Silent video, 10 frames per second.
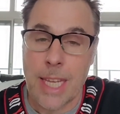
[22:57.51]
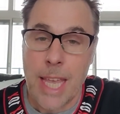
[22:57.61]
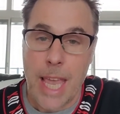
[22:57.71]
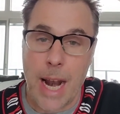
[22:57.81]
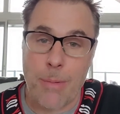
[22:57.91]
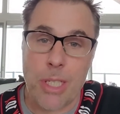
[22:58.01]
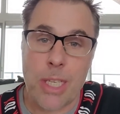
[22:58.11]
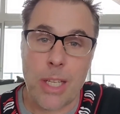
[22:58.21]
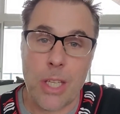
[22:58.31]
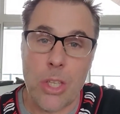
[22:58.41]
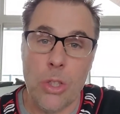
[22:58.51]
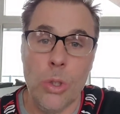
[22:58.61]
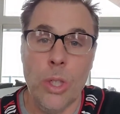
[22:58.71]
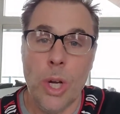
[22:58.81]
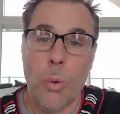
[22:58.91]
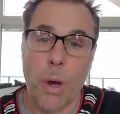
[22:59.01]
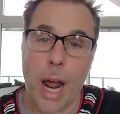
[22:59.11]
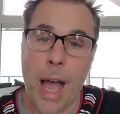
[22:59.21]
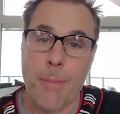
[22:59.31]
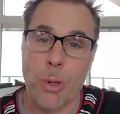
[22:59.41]
and I'm just telling you what
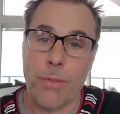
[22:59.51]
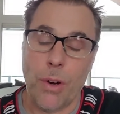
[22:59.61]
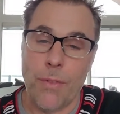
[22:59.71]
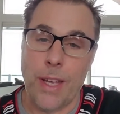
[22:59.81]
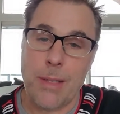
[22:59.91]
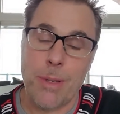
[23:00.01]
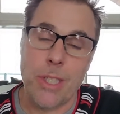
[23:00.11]
I'm doing for investments.